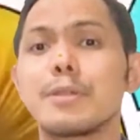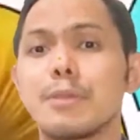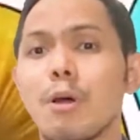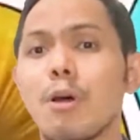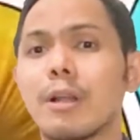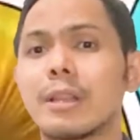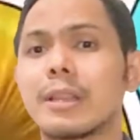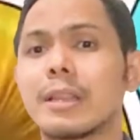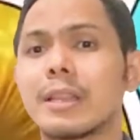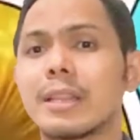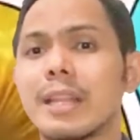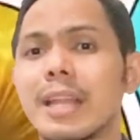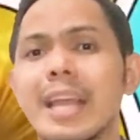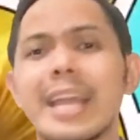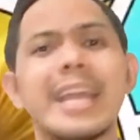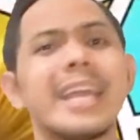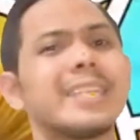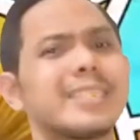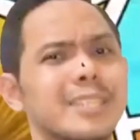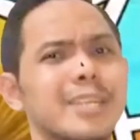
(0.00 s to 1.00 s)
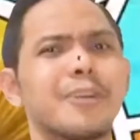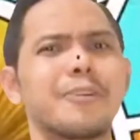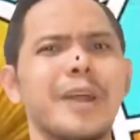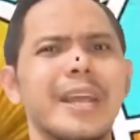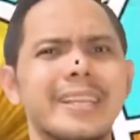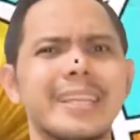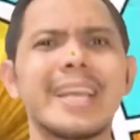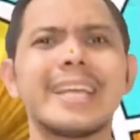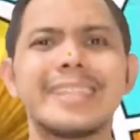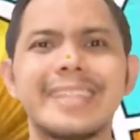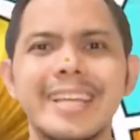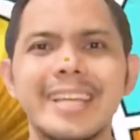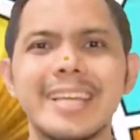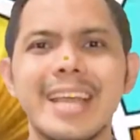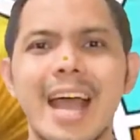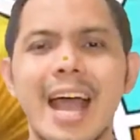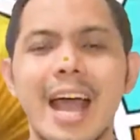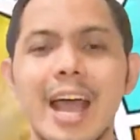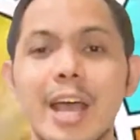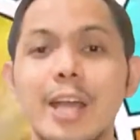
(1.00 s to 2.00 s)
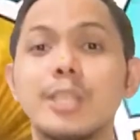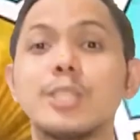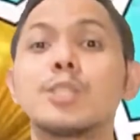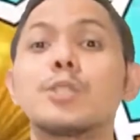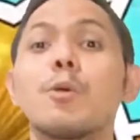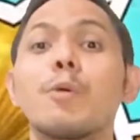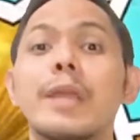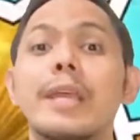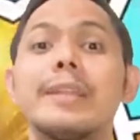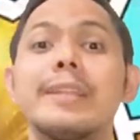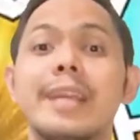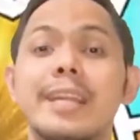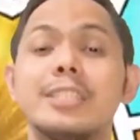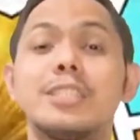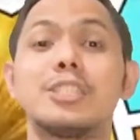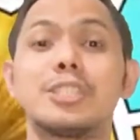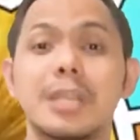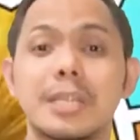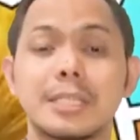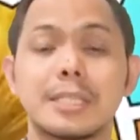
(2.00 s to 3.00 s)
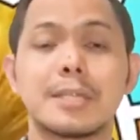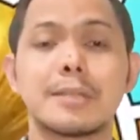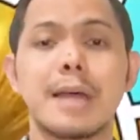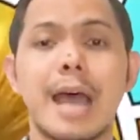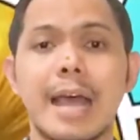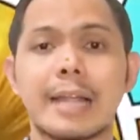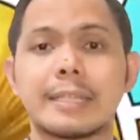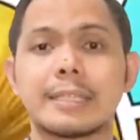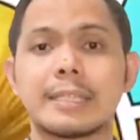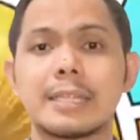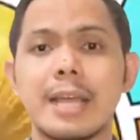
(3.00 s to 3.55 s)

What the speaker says: thought it's a great idea, so he did just that.